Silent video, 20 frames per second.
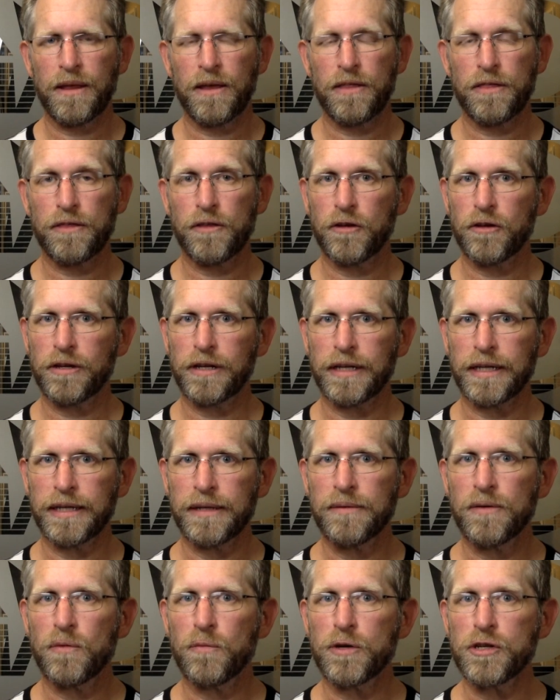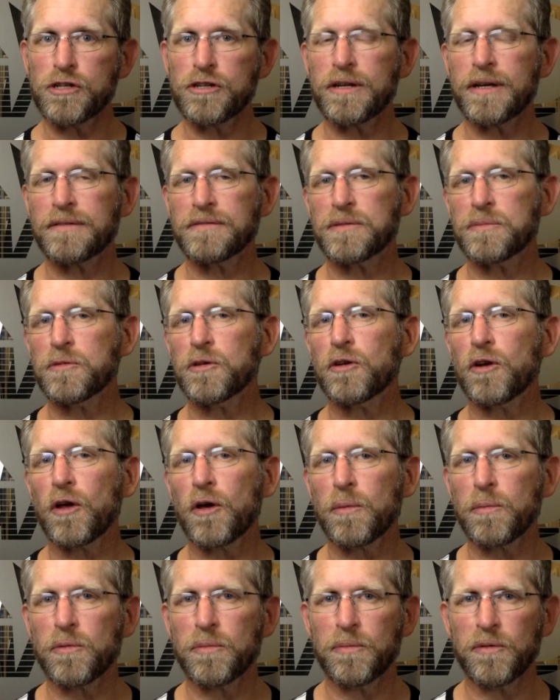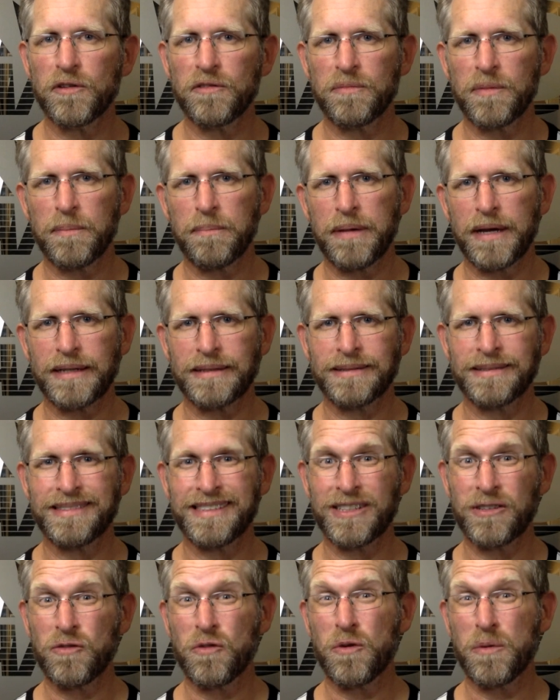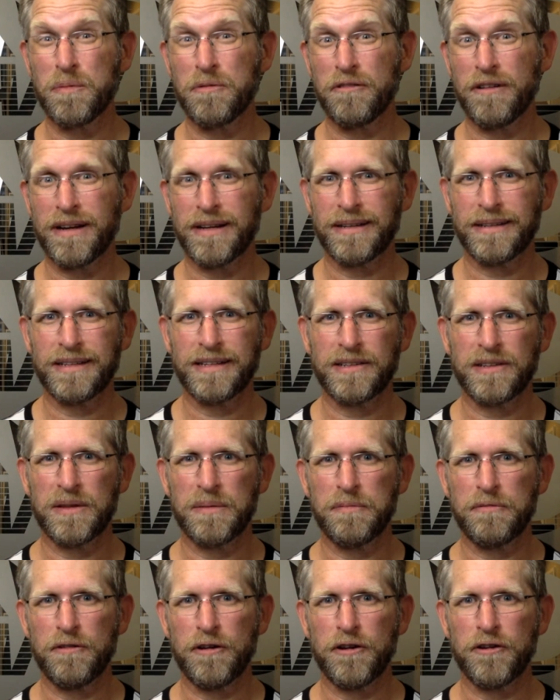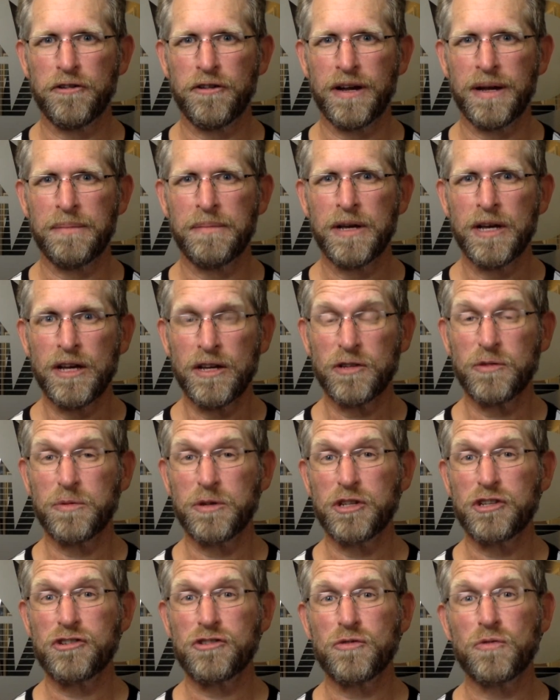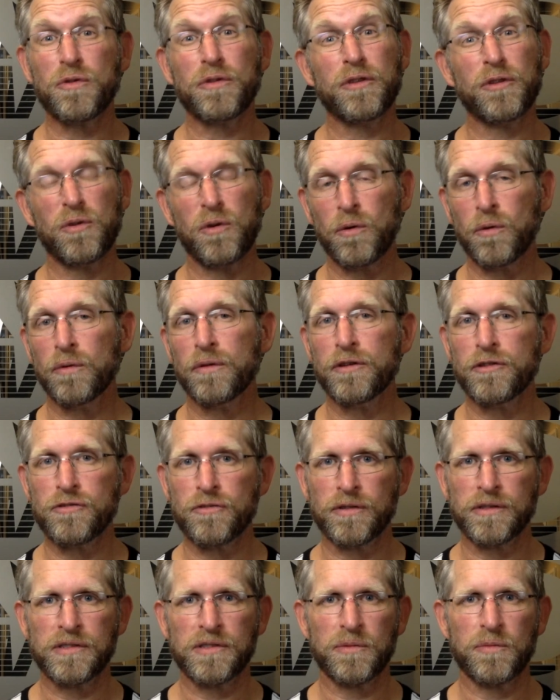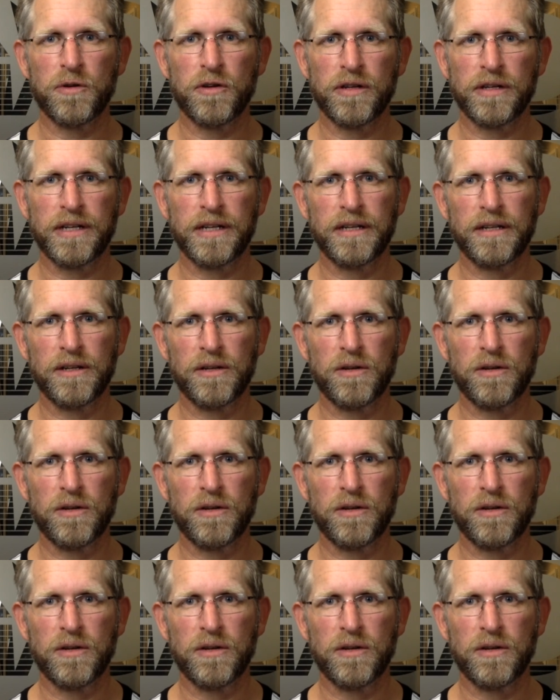Thirdly, we should have some global movement patterns incorporated into the program to ensure that all the joints are working in a